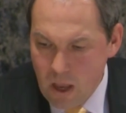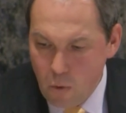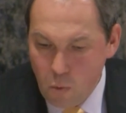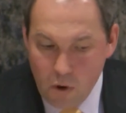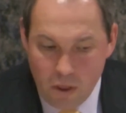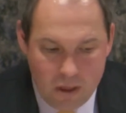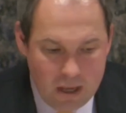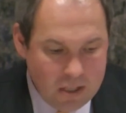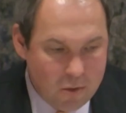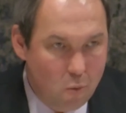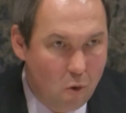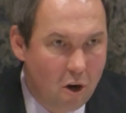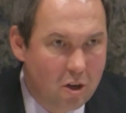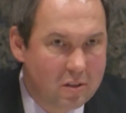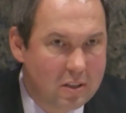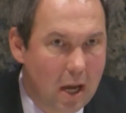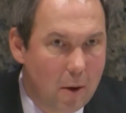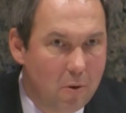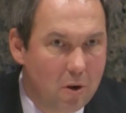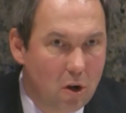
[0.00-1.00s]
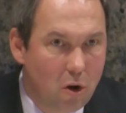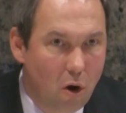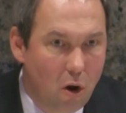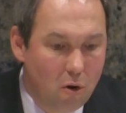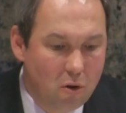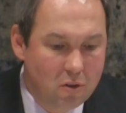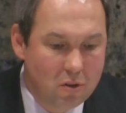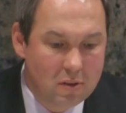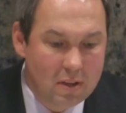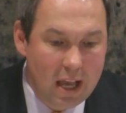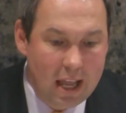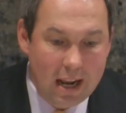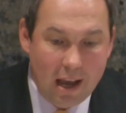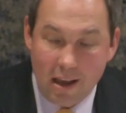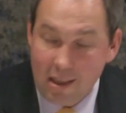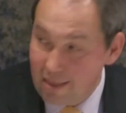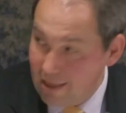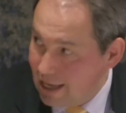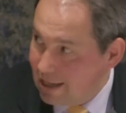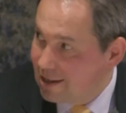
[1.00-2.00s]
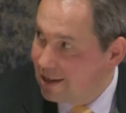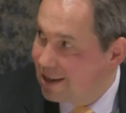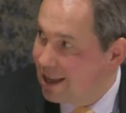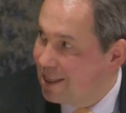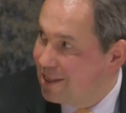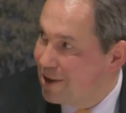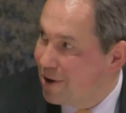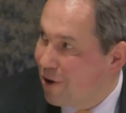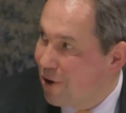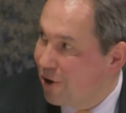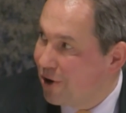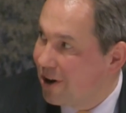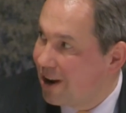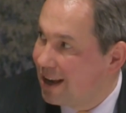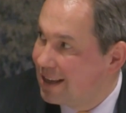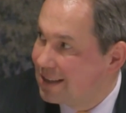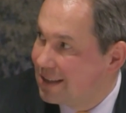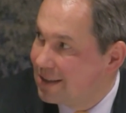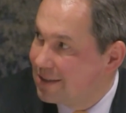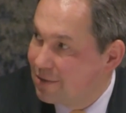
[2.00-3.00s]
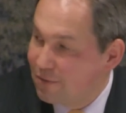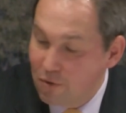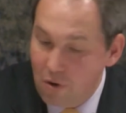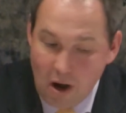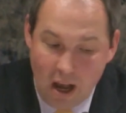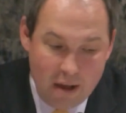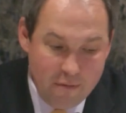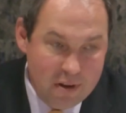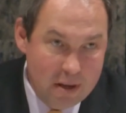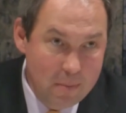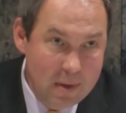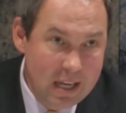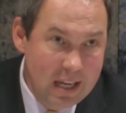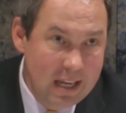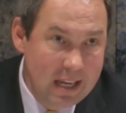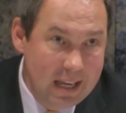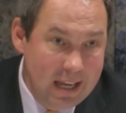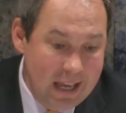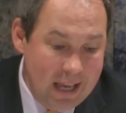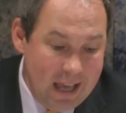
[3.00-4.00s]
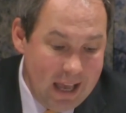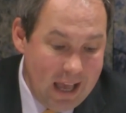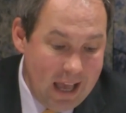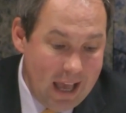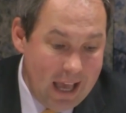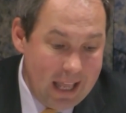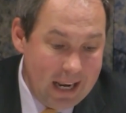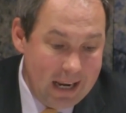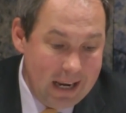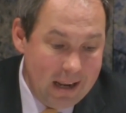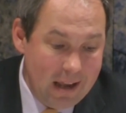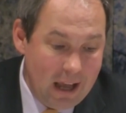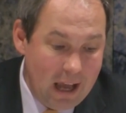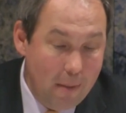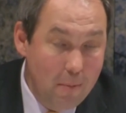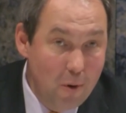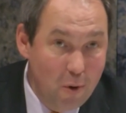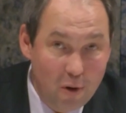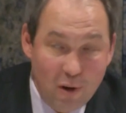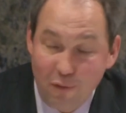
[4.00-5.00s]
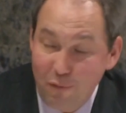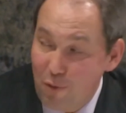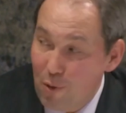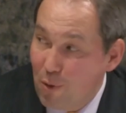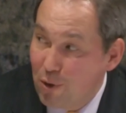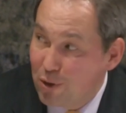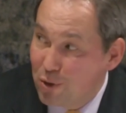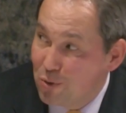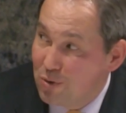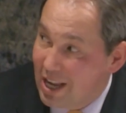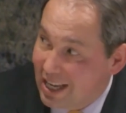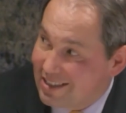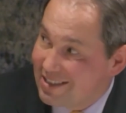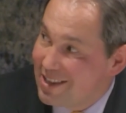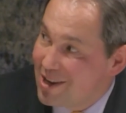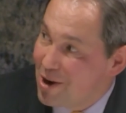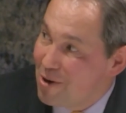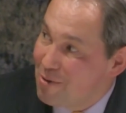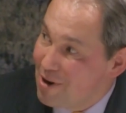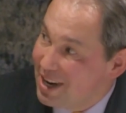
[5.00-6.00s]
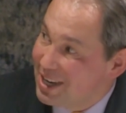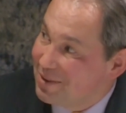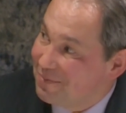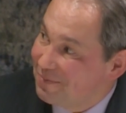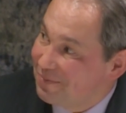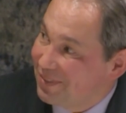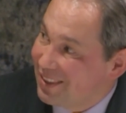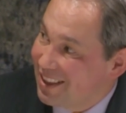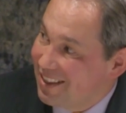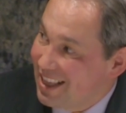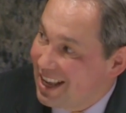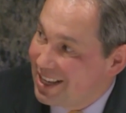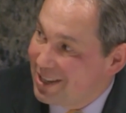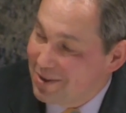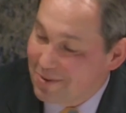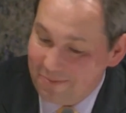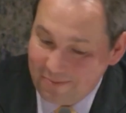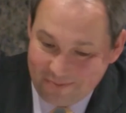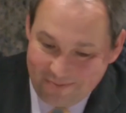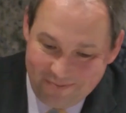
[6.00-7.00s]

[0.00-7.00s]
With these words, I will close, and I thank again the organizers for having me, and I'm looking forward to next year already. Thank you.